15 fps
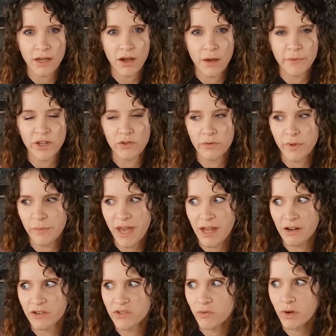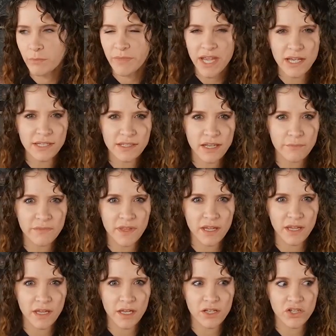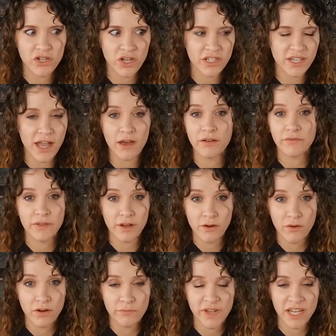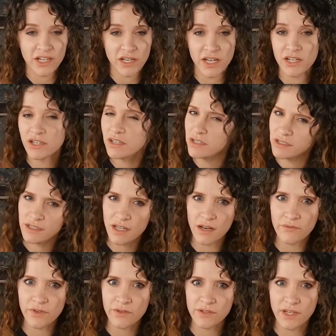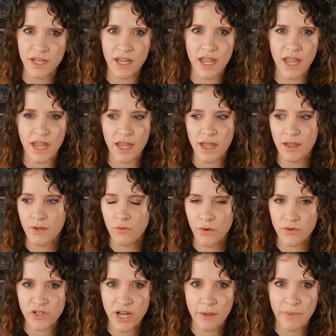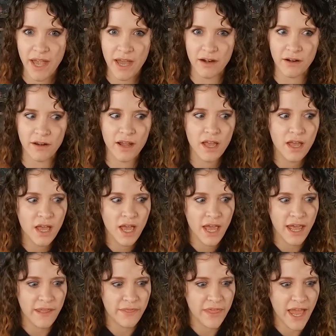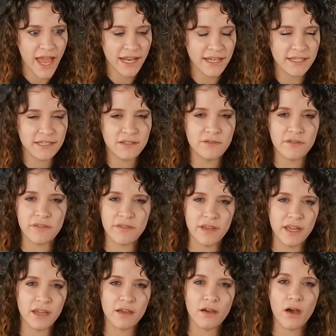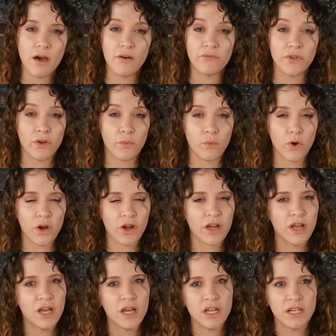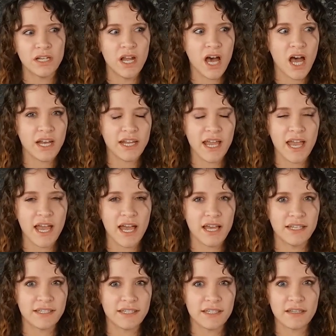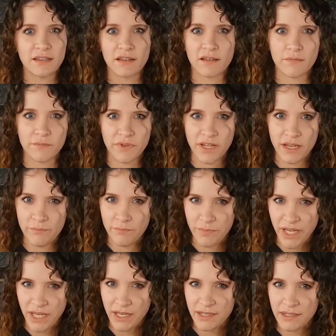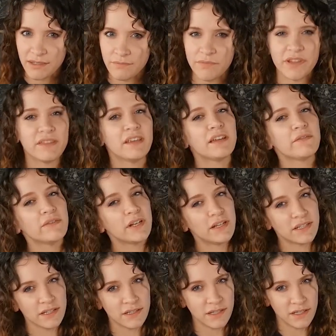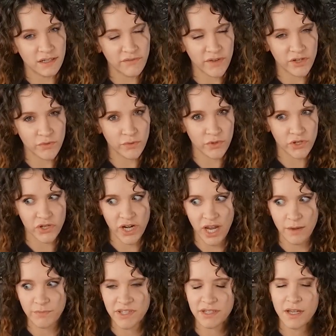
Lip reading: amigurumi patterns or make something just out of their own imagination instead of using a crochet pattern. And that is to think of your work not as the complete piece, but think of it as its individual shapes.